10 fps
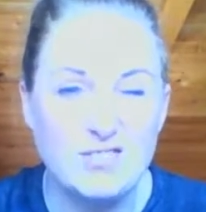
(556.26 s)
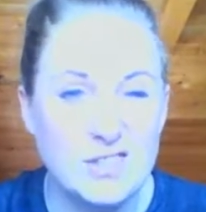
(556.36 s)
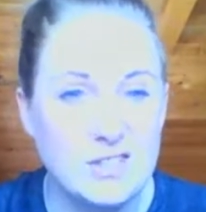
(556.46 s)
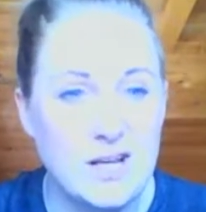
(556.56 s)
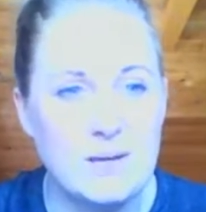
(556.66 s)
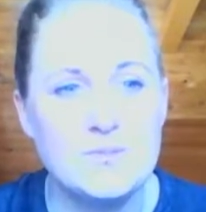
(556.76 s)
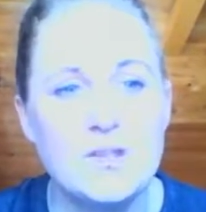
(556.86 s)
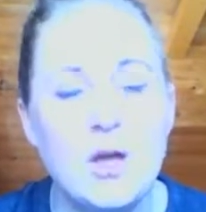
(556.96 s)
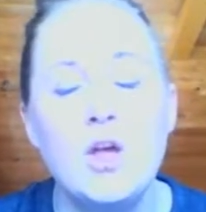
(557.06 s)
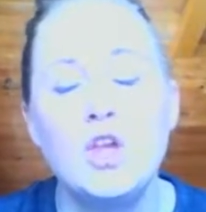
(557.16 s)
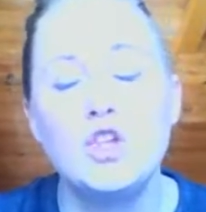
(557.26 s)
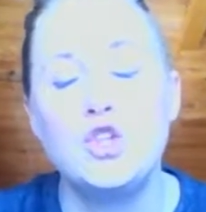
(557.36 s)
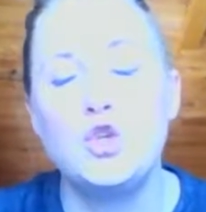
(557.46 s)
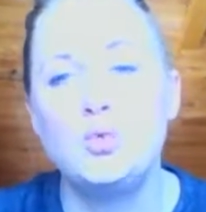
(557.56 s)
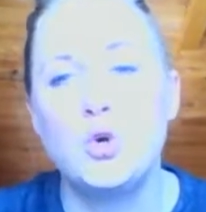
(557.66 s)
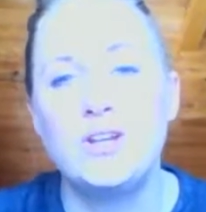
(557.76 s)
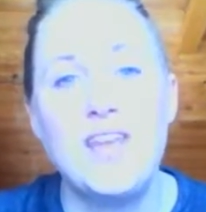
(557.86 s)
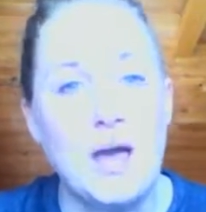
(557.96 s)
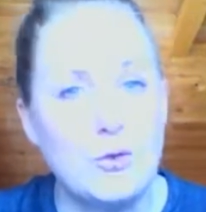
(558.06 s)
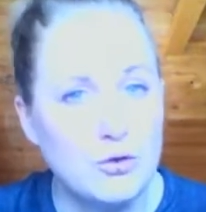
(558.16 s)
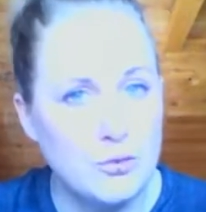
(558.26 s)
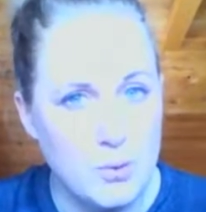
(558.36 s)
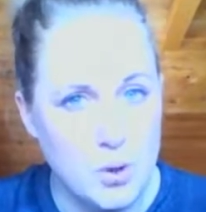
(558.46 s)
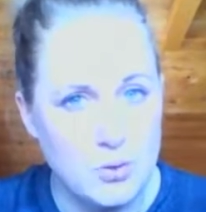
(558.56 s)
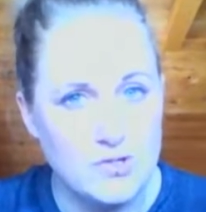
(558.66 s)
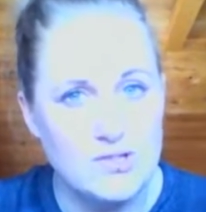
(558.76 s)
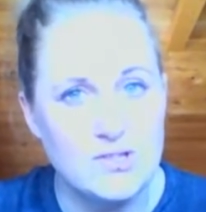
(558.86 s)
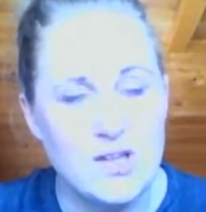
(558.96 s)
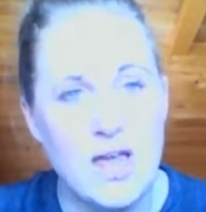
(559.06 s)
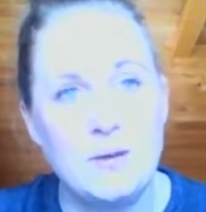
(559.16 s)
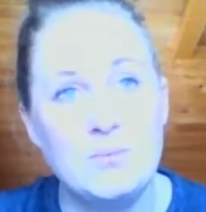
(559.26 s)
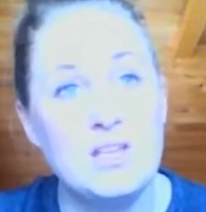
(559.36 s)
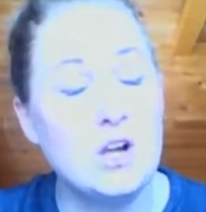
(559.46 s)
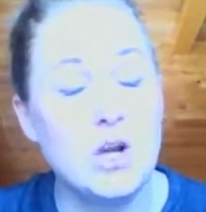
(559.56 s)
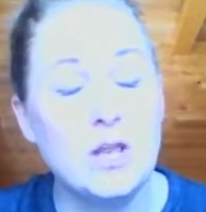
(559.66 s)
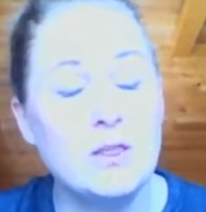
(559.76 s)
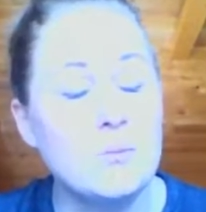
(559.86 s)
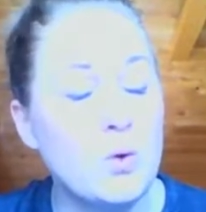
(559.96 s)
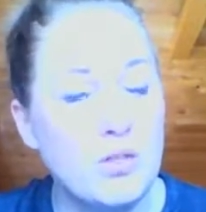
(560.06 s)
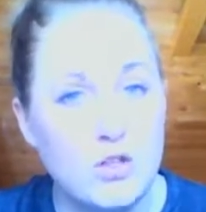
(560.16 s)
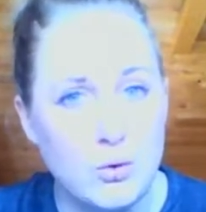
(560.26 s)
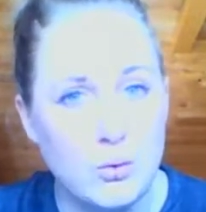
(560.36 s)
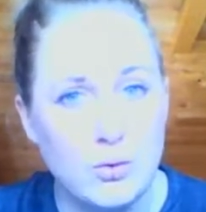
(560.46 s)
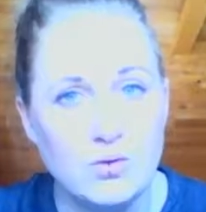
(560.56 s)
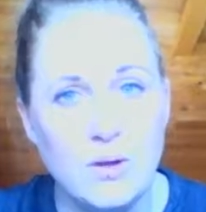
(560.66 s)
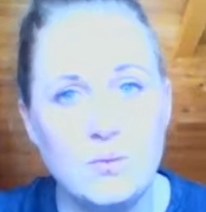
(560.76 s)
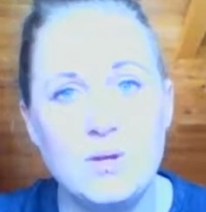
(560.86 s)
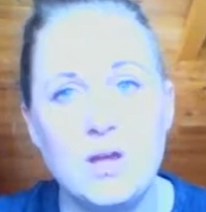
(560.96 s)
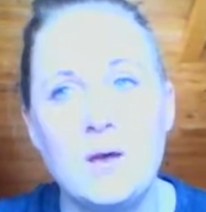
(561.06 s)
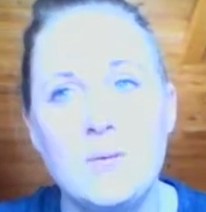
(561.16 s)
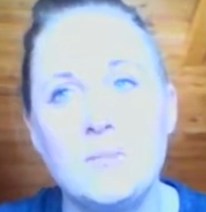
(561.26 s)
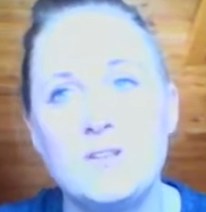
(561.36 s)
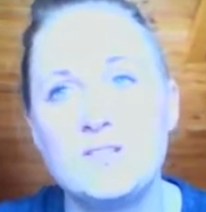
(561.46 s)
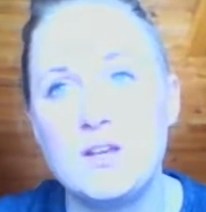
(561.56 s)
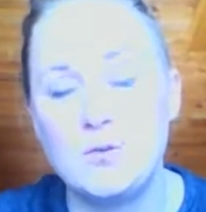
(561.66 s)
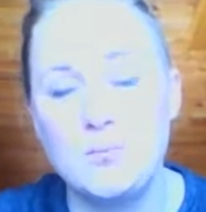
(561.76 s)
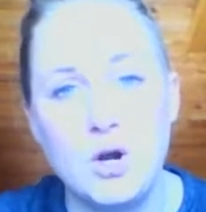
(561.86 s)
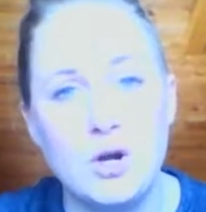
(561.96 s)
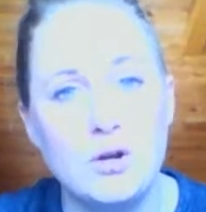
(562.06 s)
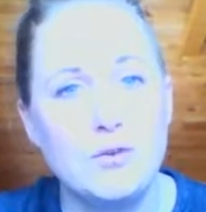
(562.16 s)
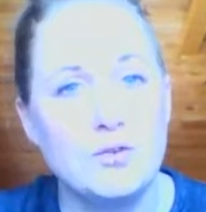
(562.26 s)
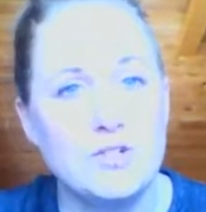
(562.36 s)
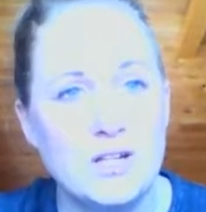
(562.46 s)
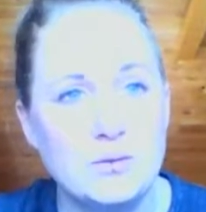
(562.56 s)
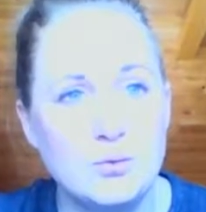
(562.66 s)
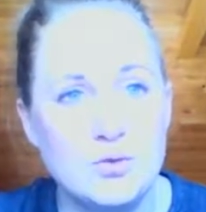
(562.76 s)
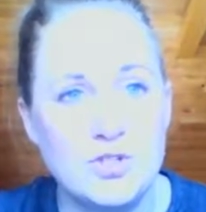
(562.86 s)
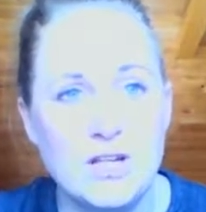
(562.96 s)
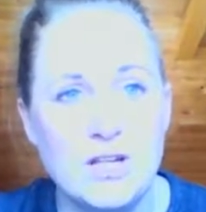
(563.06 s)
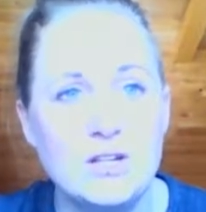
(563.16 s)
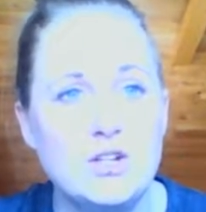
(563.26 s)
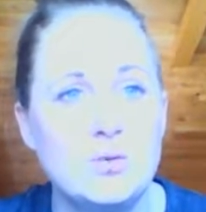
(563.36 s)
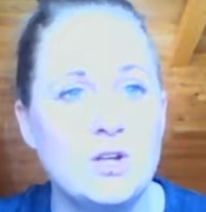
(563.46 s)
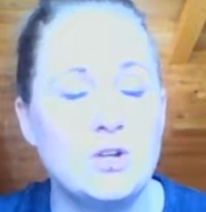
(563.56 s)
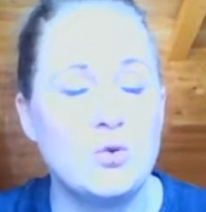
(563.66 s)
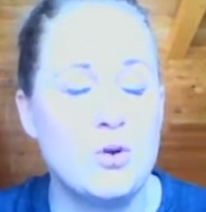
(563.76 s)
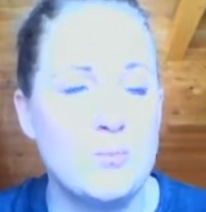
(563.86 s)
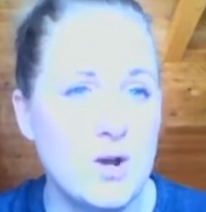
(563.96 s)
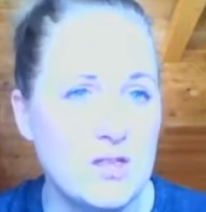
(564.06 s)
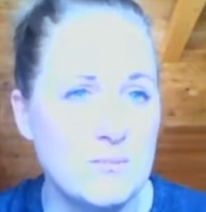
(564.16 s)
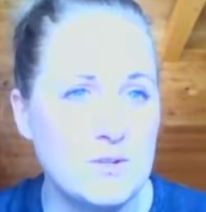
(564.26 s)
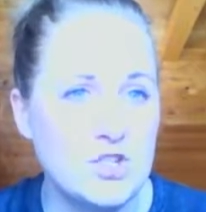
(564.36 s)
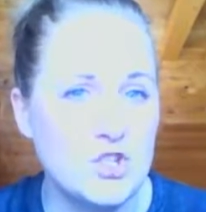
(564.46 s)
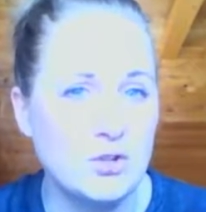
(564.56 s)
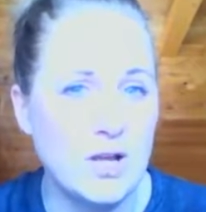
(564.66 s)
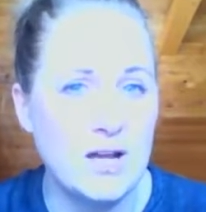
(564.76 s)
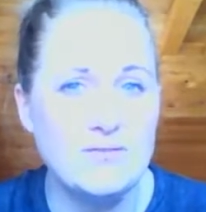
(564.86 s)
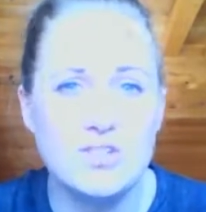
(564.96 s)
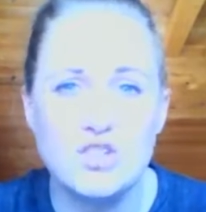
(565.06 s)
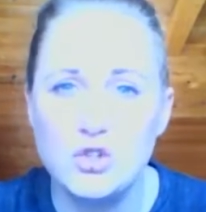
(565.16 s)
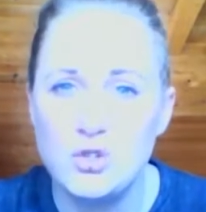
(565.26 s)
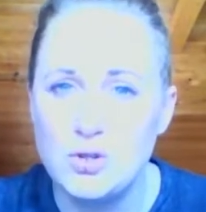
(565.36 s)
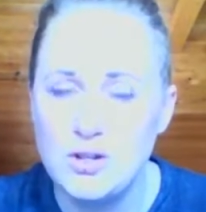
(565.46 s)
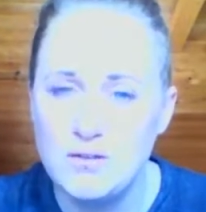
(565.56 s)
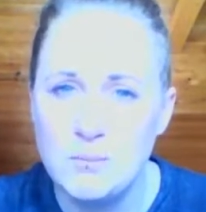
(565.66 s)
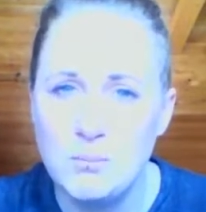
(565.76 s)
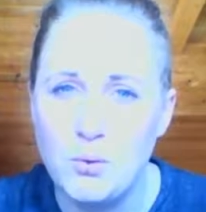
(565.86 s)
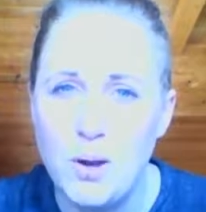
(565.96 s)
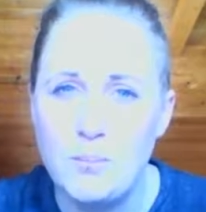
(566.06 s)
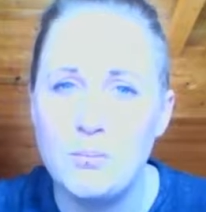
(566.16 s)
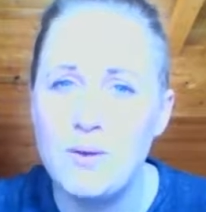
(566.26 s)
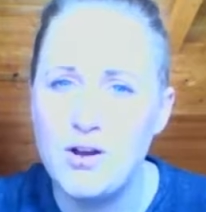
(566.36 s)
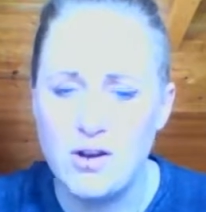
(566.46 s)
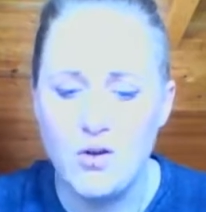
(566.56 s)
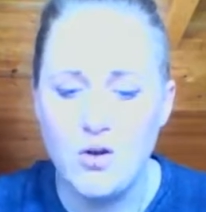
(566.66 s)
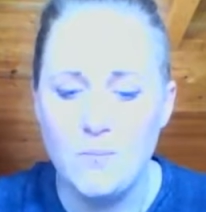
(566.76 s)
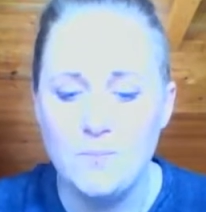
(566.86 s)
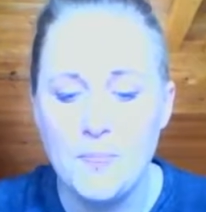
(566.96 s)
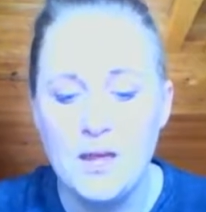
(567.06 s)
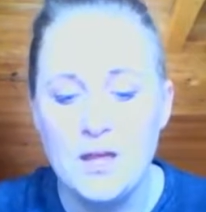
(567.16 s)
Oftentimes, you would gather the bones and be carrying them with you. They would become a sacred part of your daily routine, and you would incorporate them into your life until you could give them proper burial.